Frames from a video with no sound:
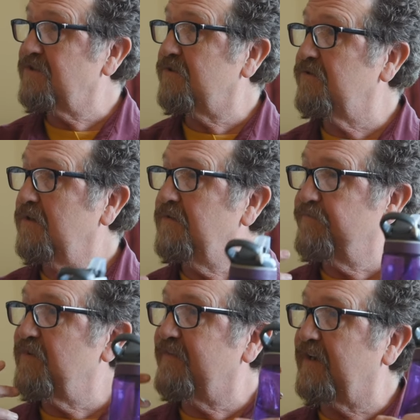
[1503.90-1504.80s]
to
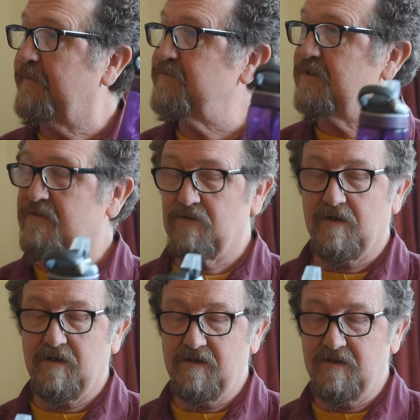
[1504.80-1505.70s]
develop sense
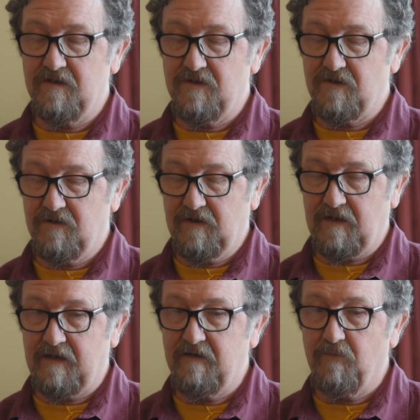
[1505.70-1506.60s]
organs in a certain
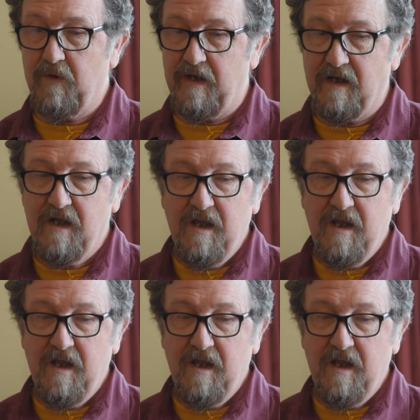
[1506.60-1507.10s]
kind of way.